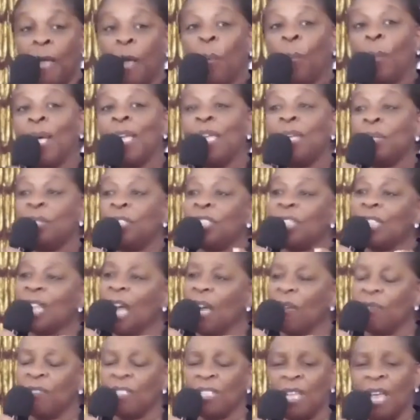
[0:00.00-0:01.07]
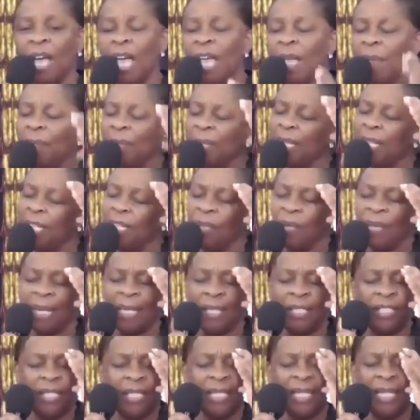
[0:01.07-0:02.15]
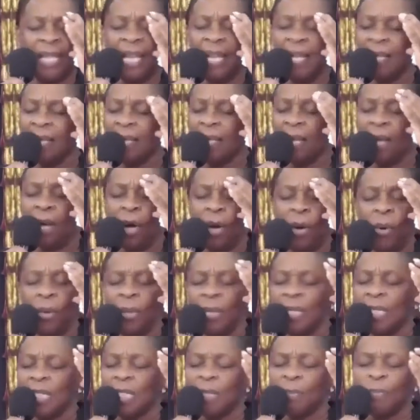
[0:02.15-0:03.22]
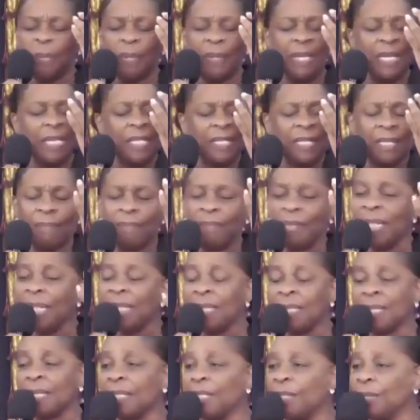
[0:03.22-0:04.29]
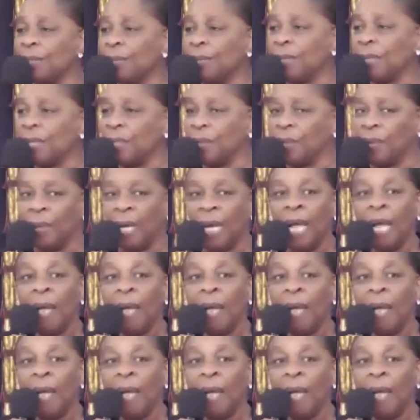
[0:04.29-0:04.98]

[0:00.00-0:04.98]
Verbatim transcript: where you just have time that you can just let the Holy Spirit minister to you.